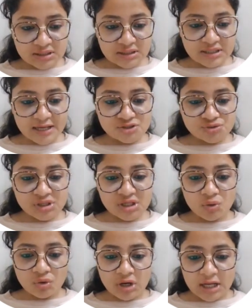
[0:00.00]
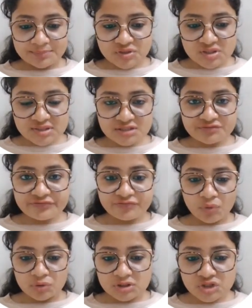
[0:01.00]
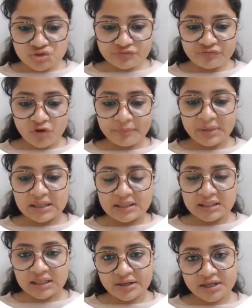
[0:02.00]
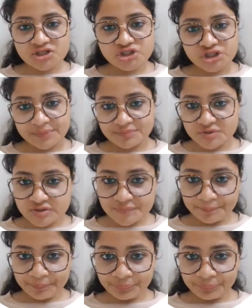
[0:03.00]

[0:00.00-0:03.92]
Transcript: it gradually collapses and folds to form intricate shapes.